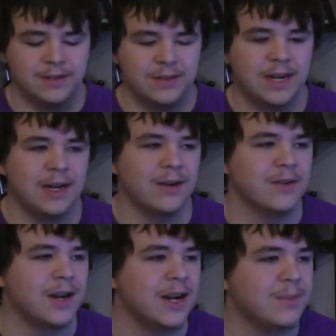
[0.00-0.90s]
not
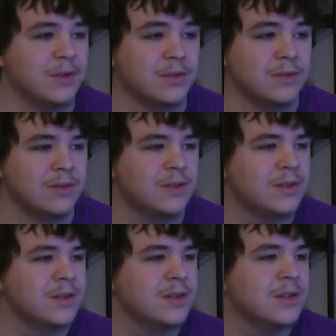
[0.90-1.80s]
AirTime.
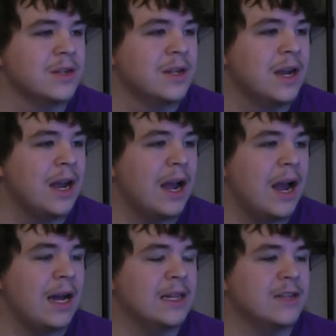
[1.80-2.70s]

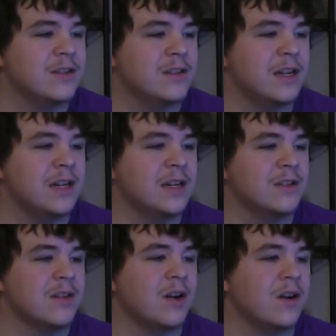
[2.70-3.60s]
And this
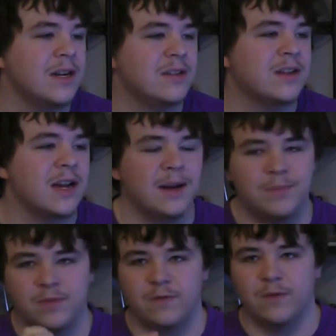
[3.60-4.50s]
is already set
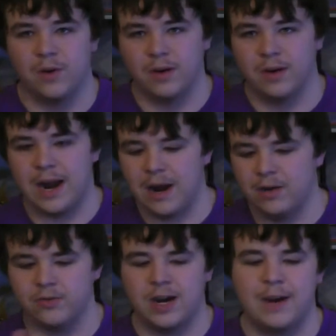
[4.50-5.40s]
up for
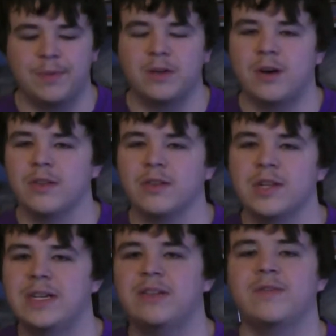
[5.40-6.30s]
AirDrop and all the
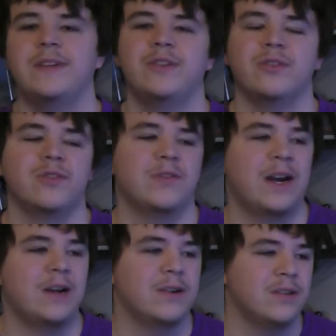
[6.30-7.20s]
latest features of
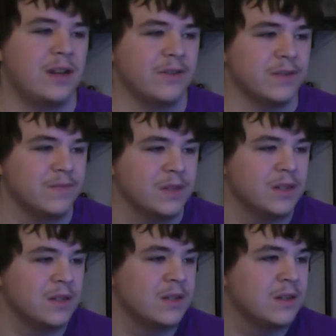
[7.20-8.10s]
iOS 7.
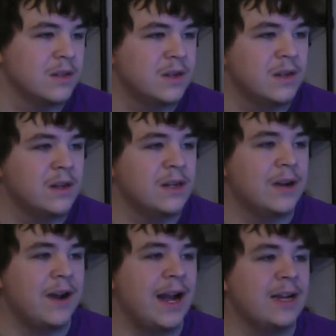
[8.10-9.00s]

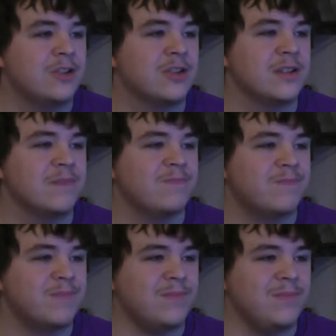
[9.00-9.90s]
Now actually,
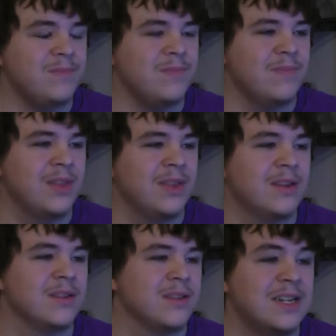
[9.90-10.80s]

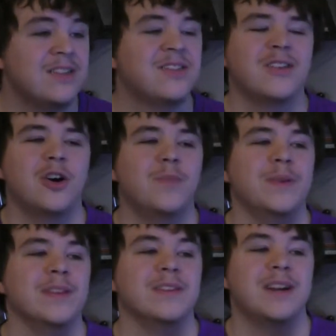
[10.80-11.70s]
let's
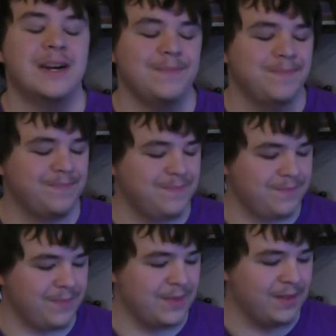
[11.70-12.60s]
open this up.
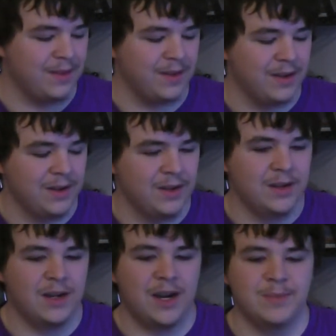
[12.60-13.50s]

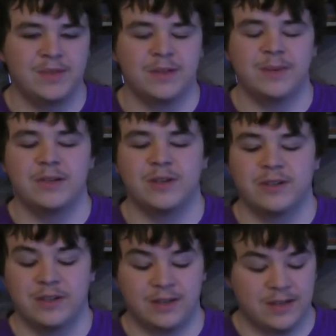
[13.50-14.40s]
I'm using my
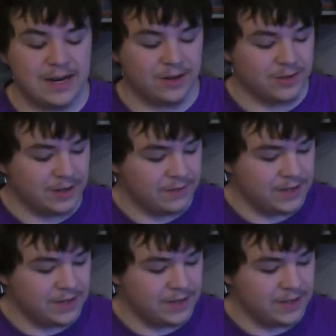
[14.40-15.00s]
trusty X-Acto knife